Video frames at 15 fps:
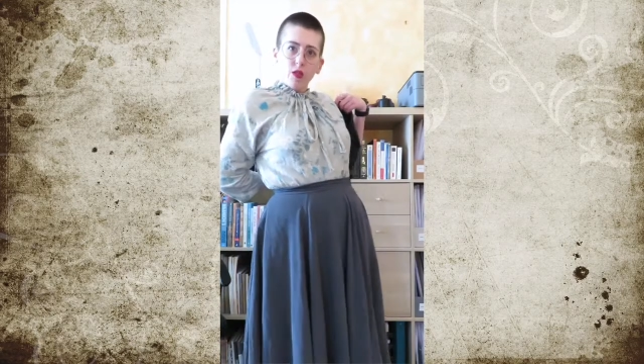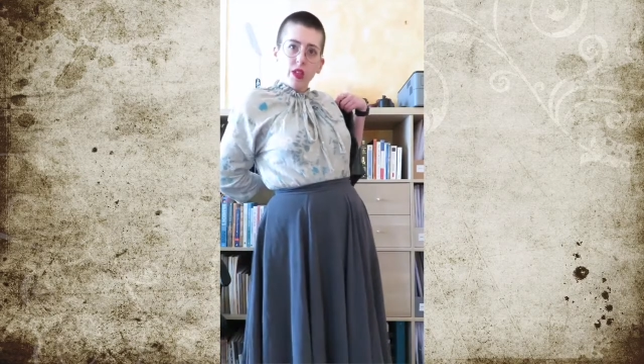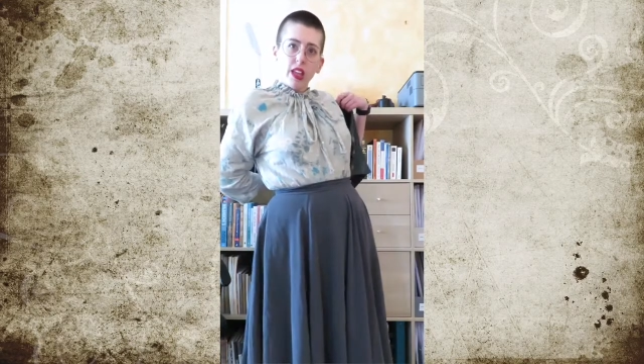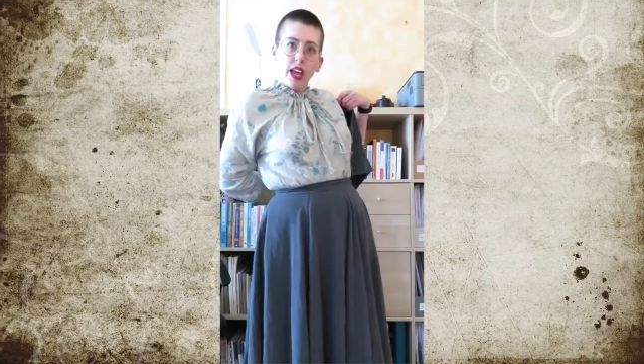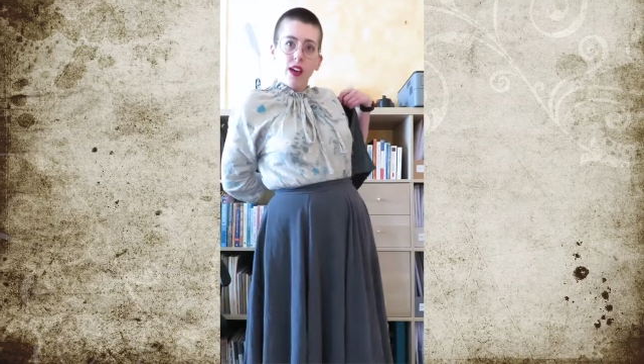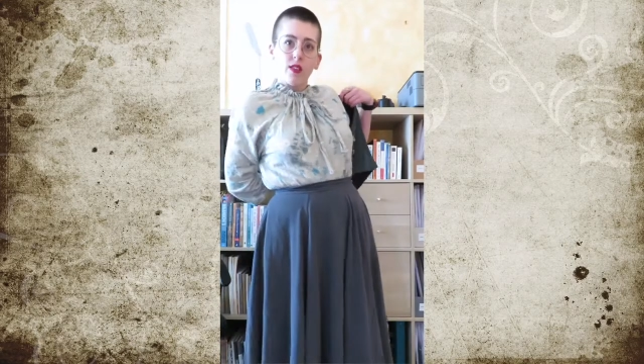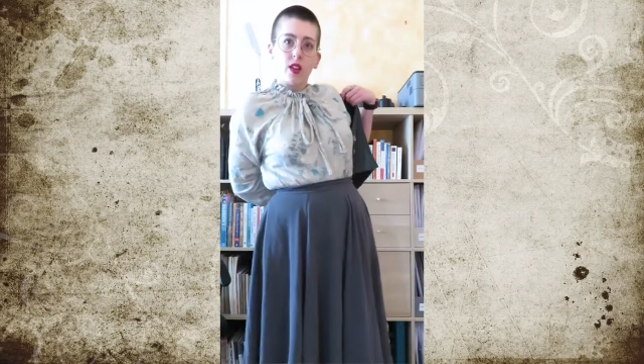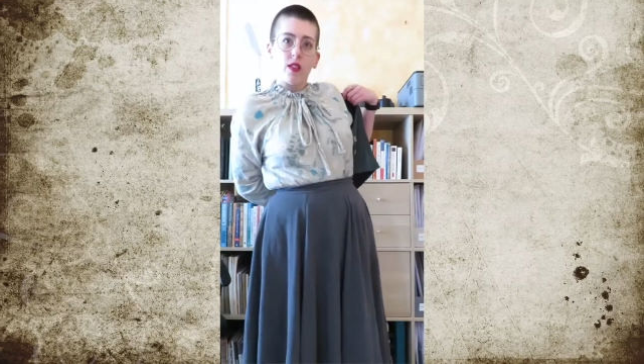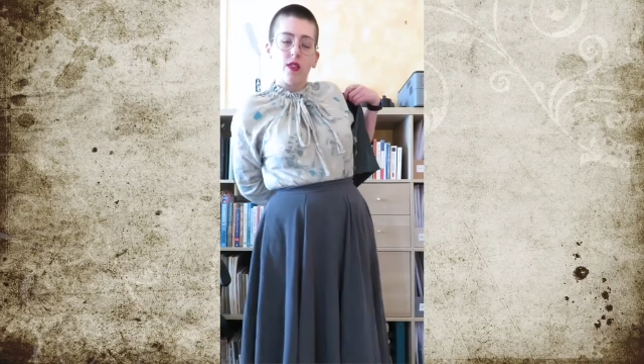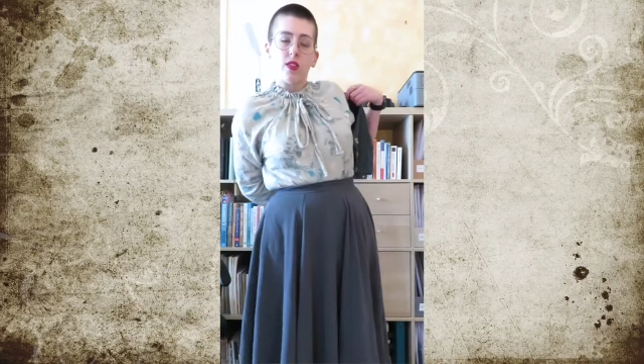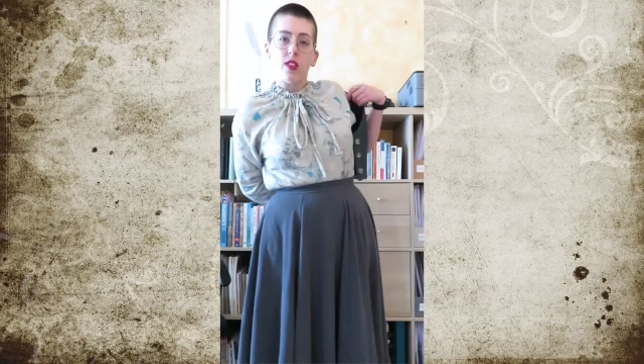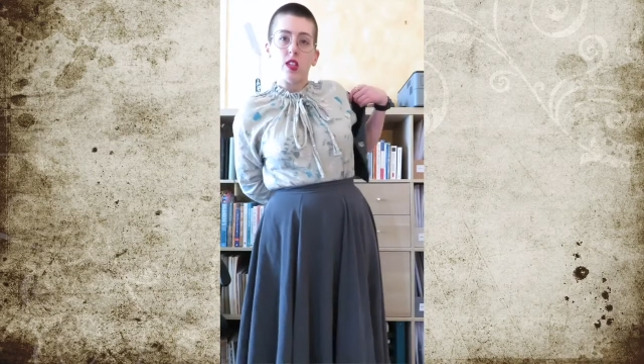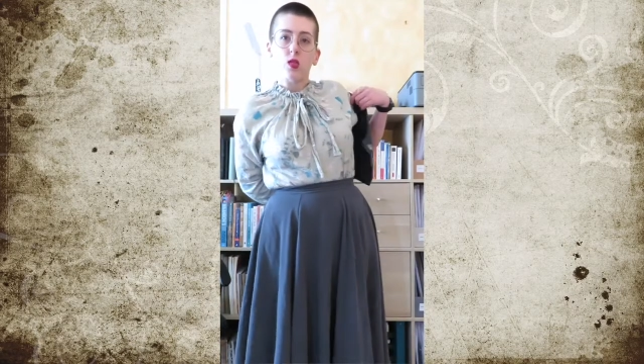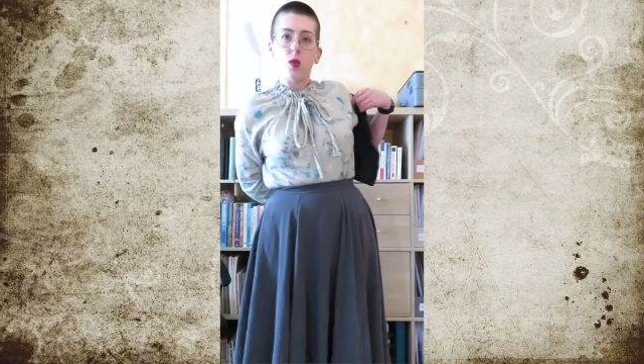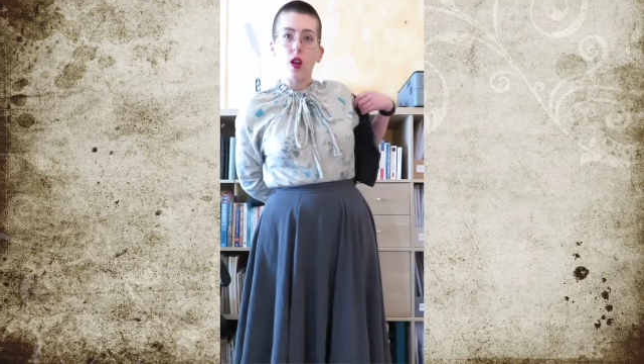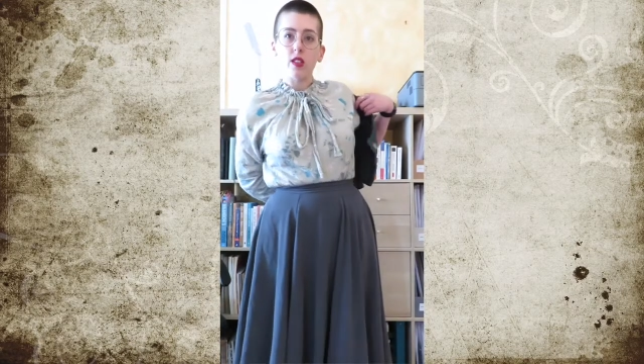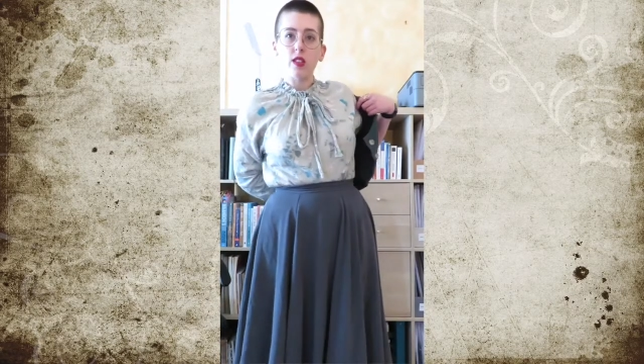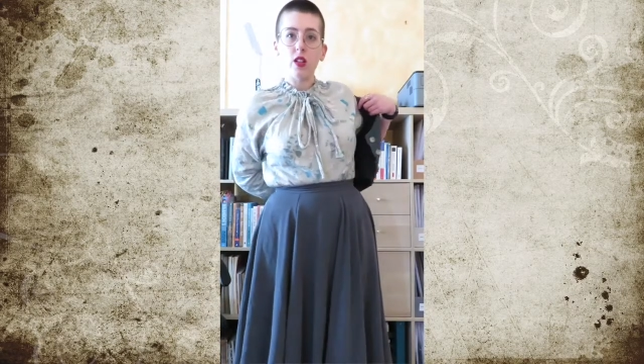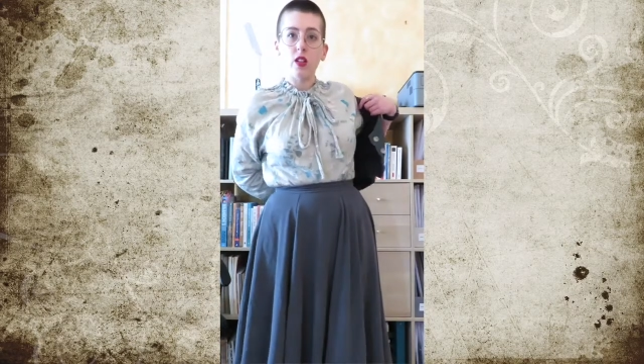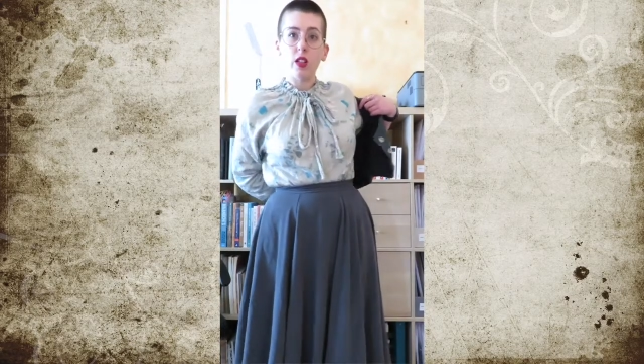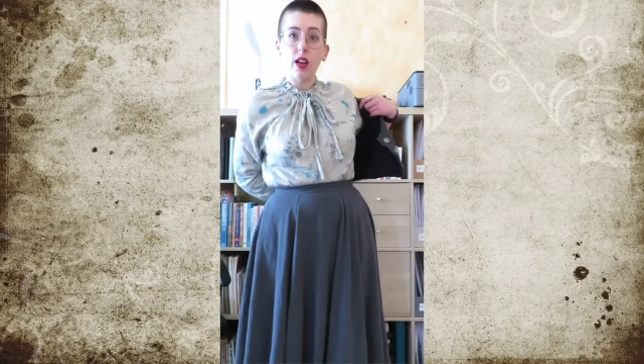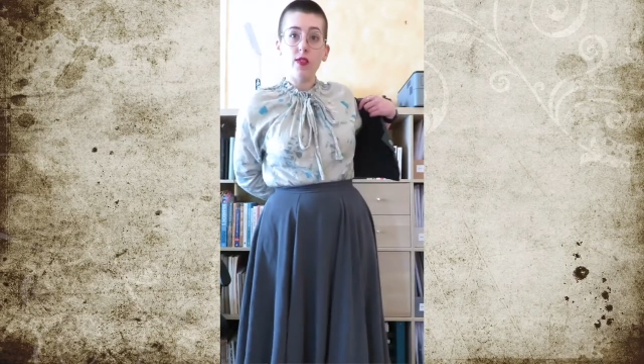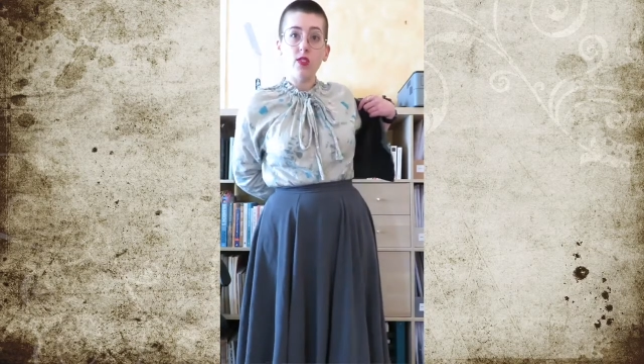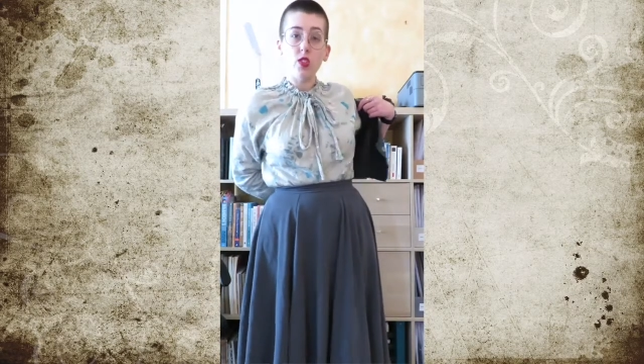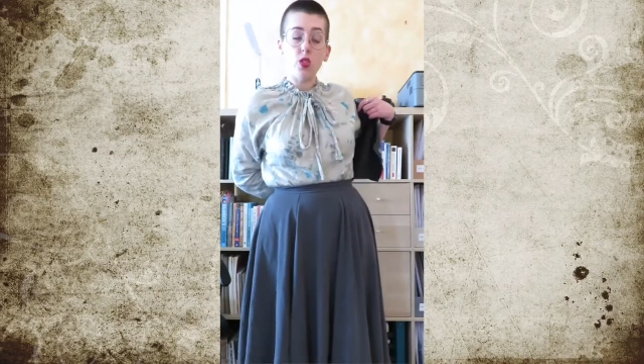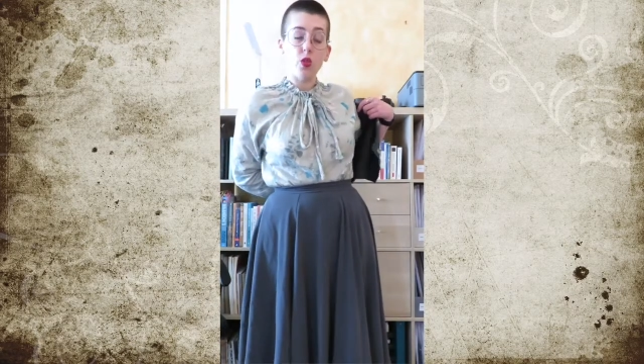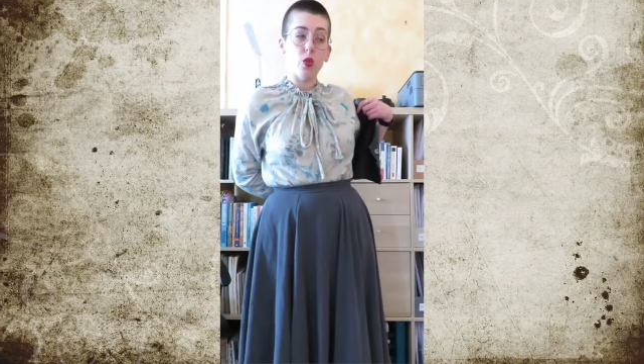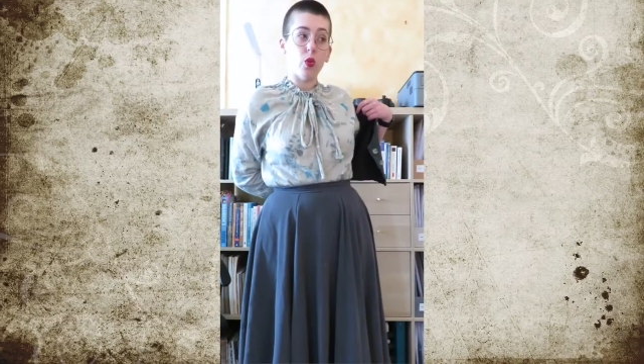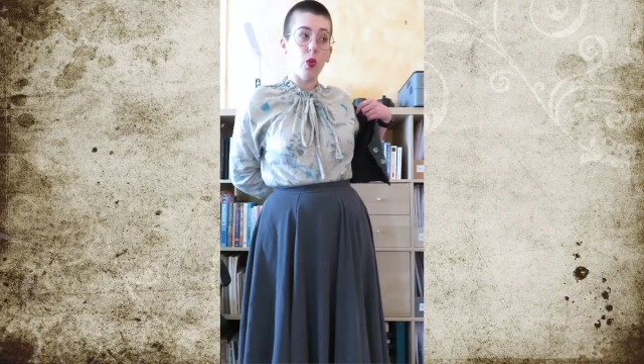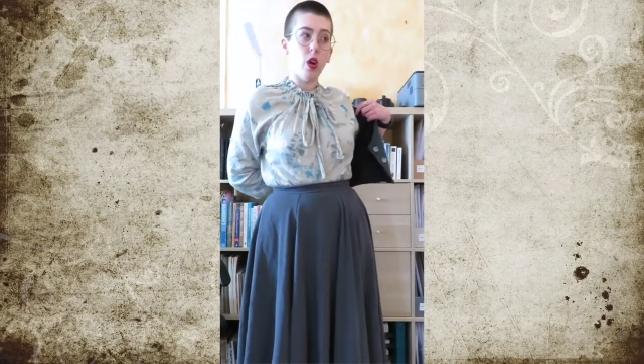really have enough of this raw silk left
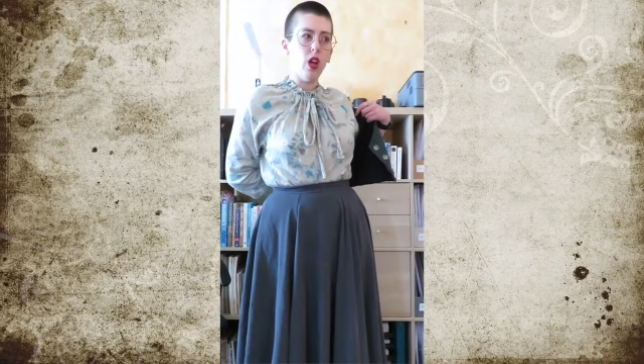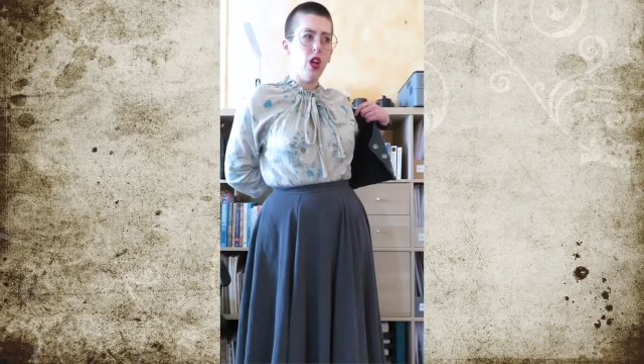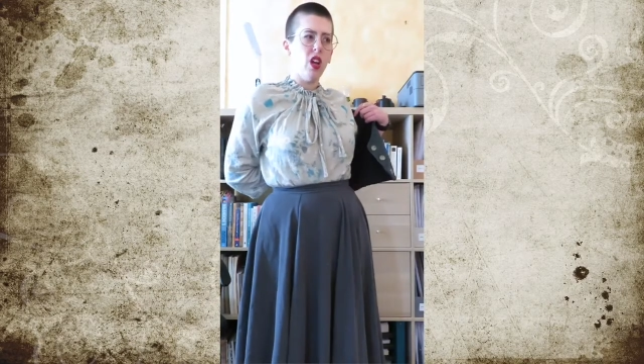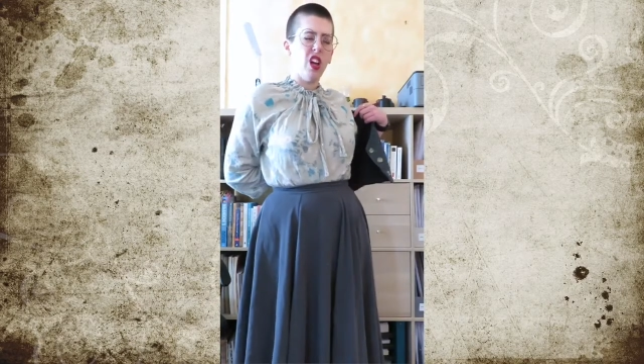to,